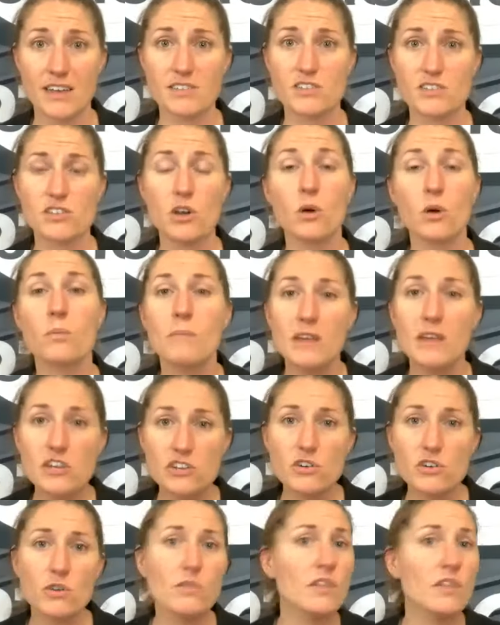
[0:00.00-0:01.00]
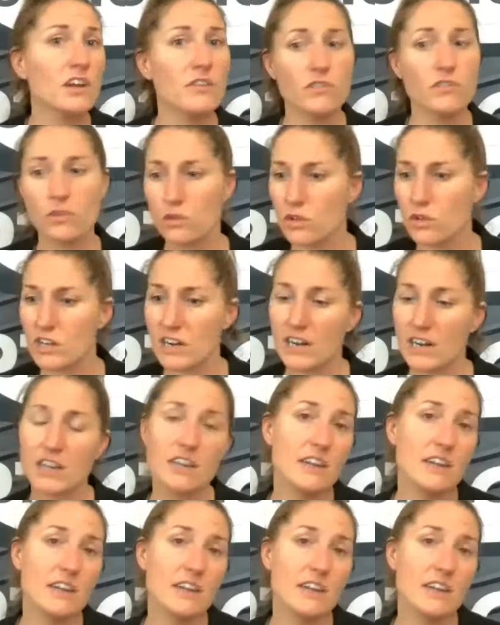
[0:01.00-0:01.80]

So make sure that if you're looking at it,